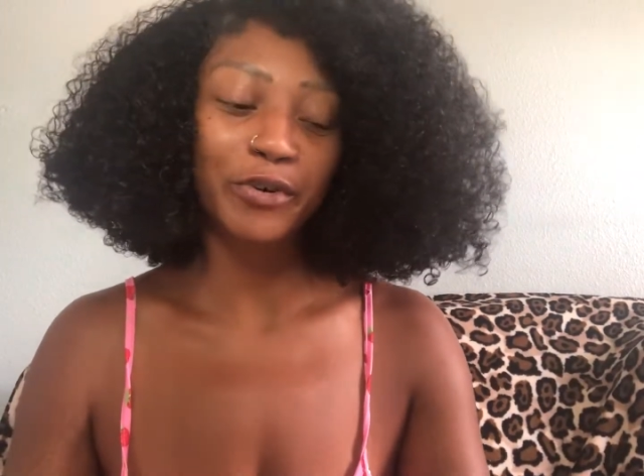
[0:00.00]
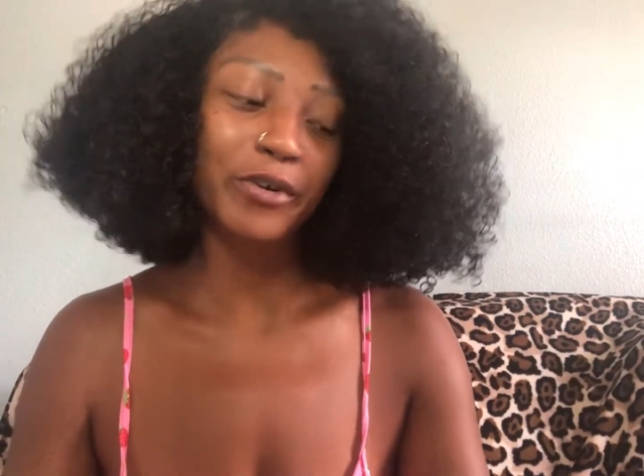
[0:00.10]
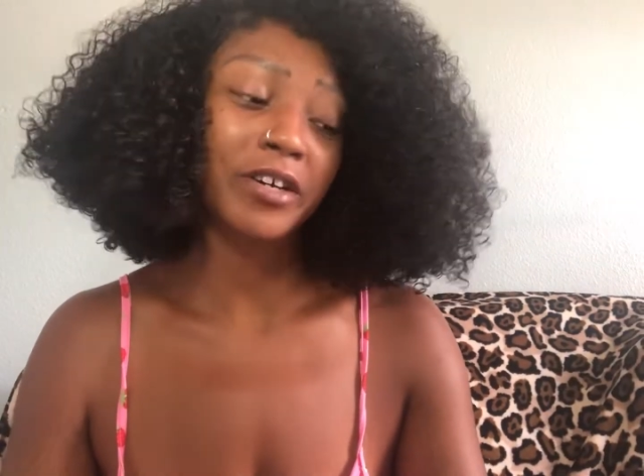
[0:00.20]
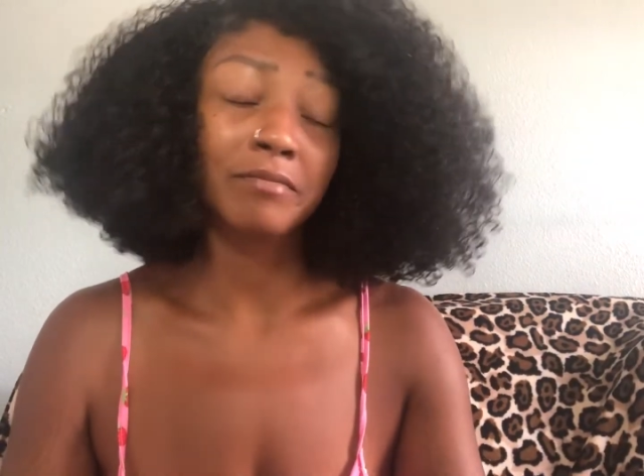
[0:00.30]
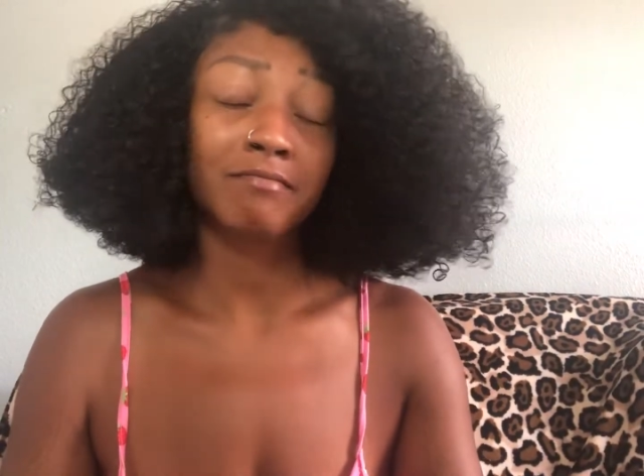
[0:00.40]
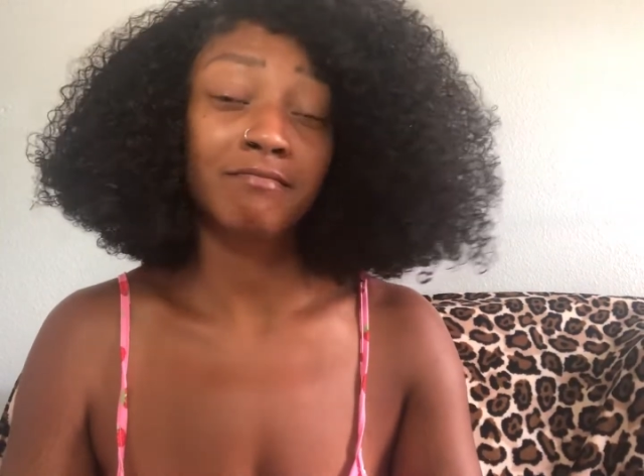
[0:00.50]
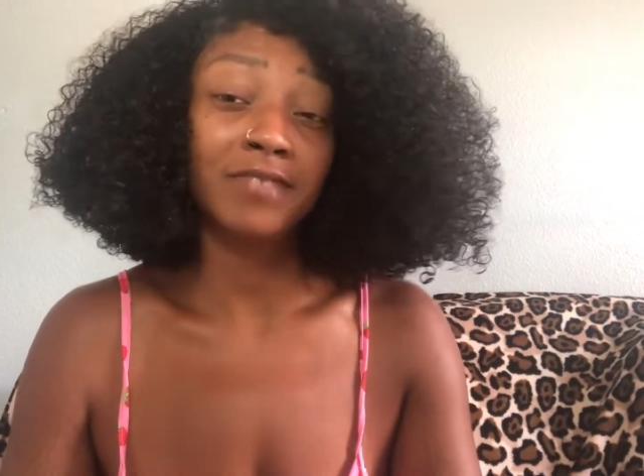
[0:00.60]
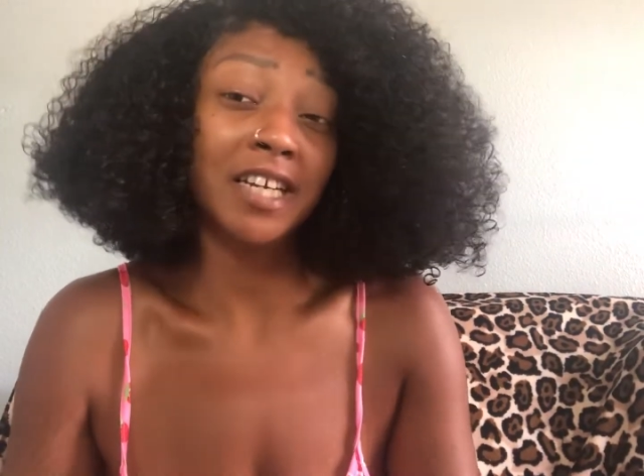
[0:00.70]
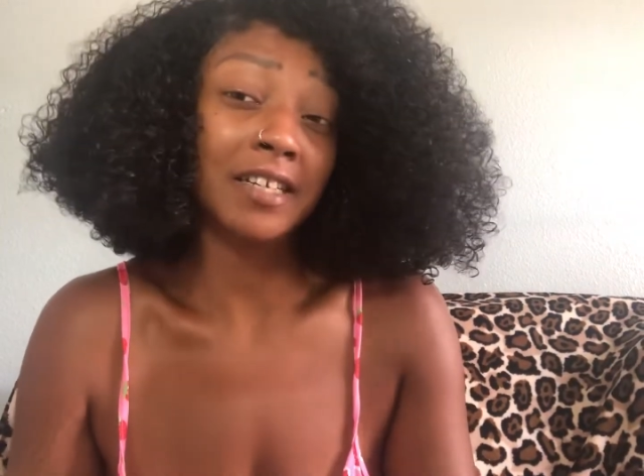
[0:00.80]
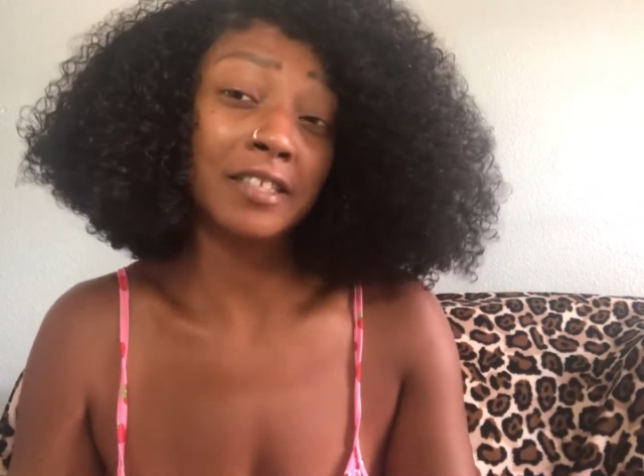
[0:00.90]
or
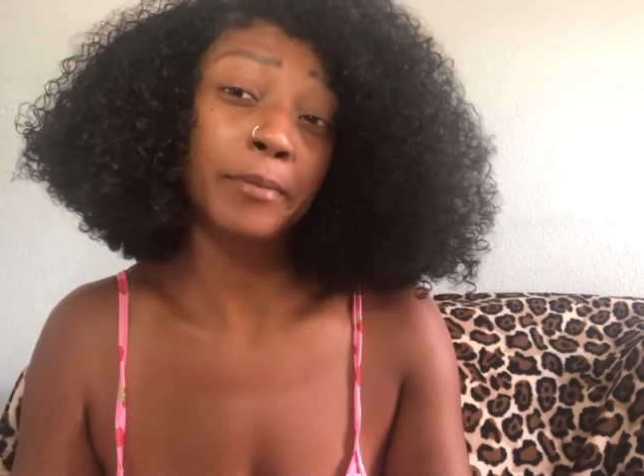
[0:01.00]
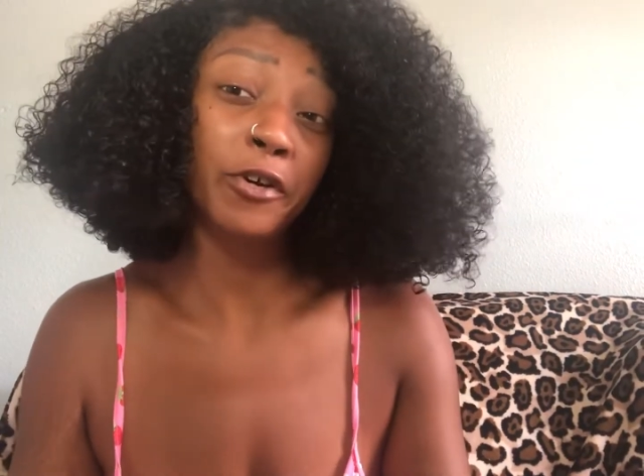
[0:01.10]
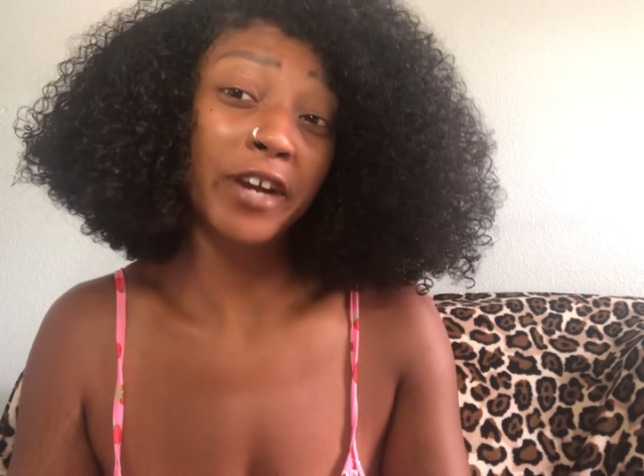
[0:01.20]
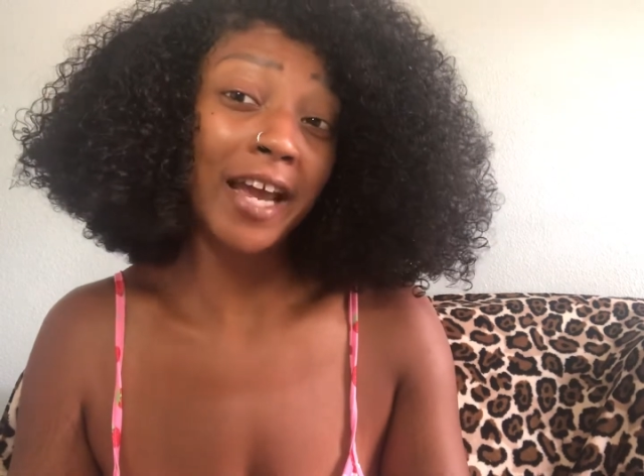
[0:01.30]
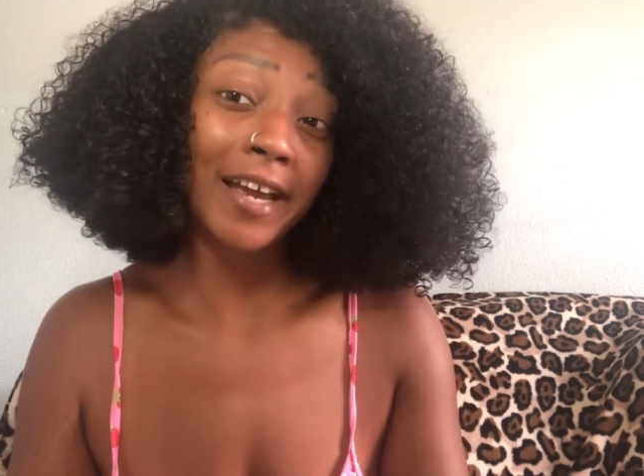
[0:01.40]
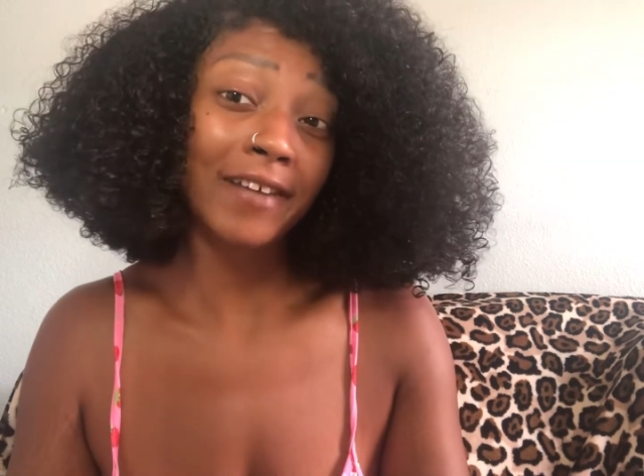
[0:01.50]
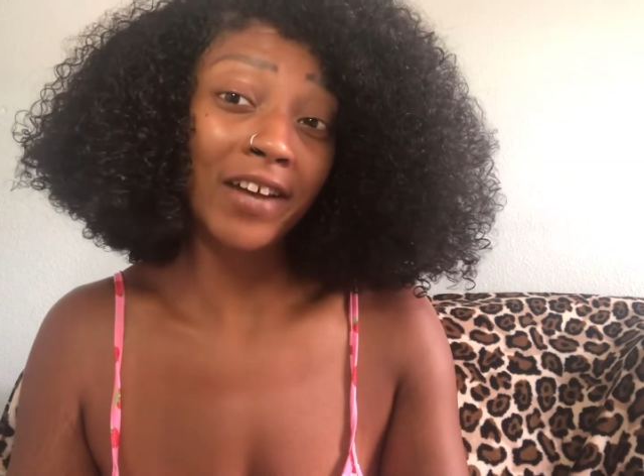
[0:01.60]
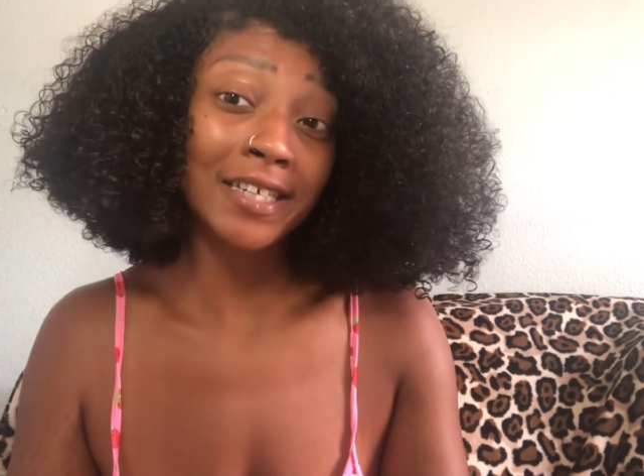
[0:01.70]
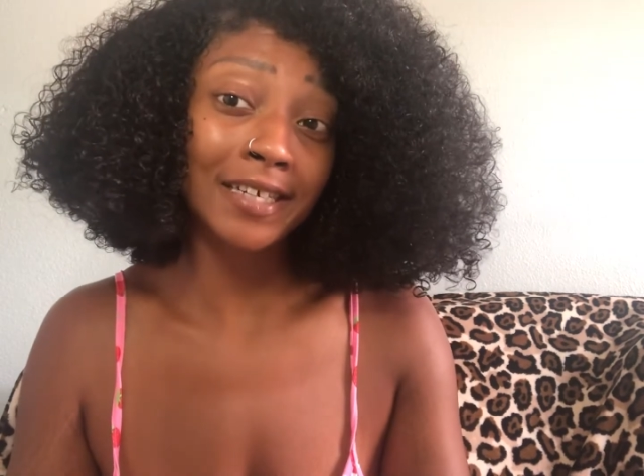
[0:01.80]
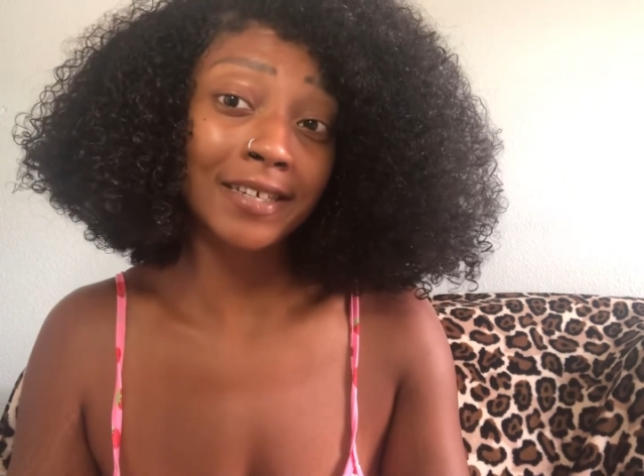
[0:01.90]
needed some creative
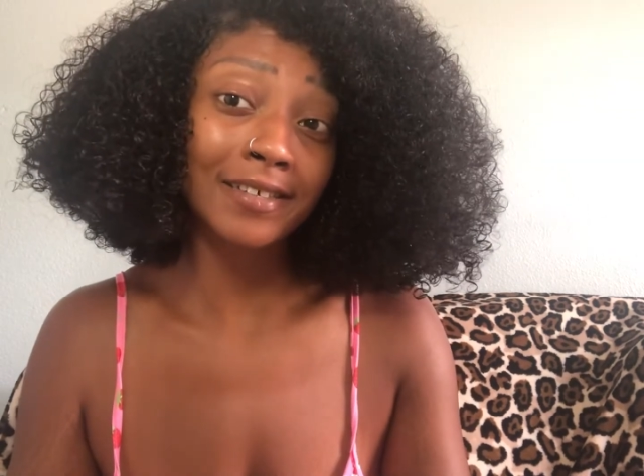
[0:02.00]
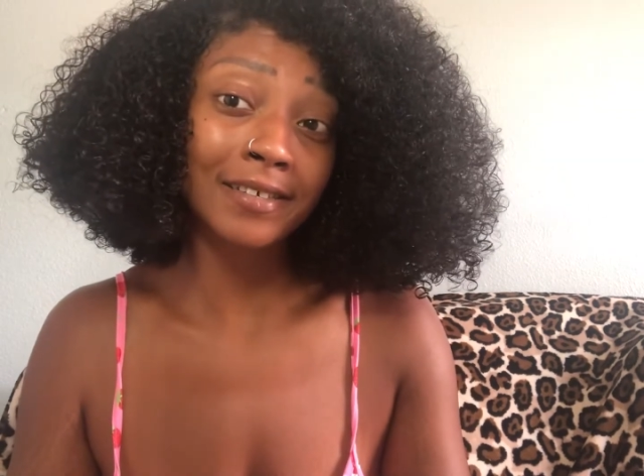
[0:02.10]
ideas.